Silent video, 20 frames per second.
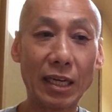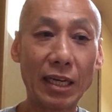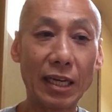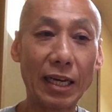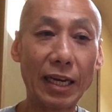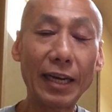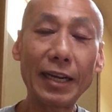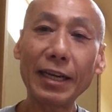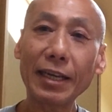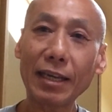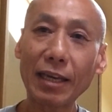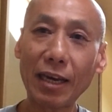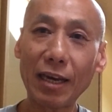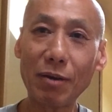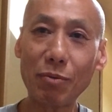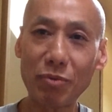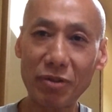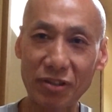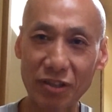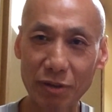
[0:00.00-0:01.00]
And
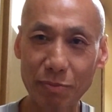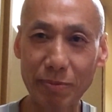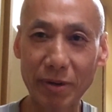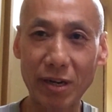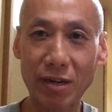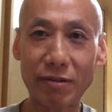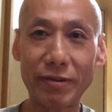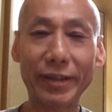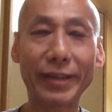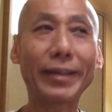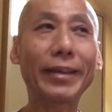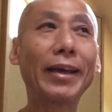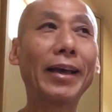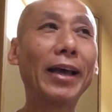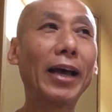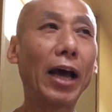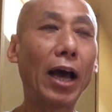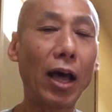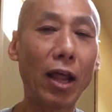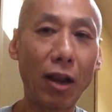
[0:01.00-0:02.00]
again, with sparring,
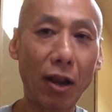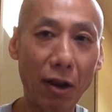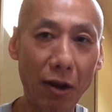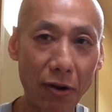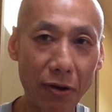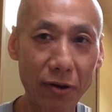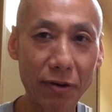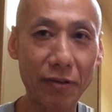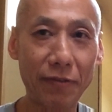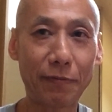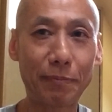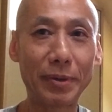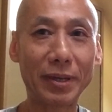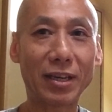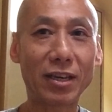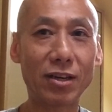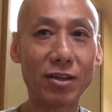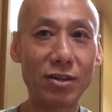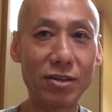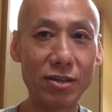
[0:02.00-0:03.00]
a lot of
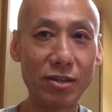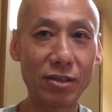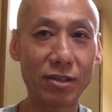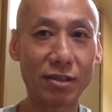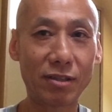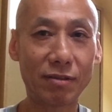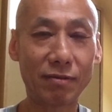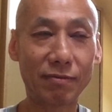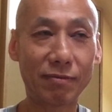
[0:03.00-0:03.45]
beginners,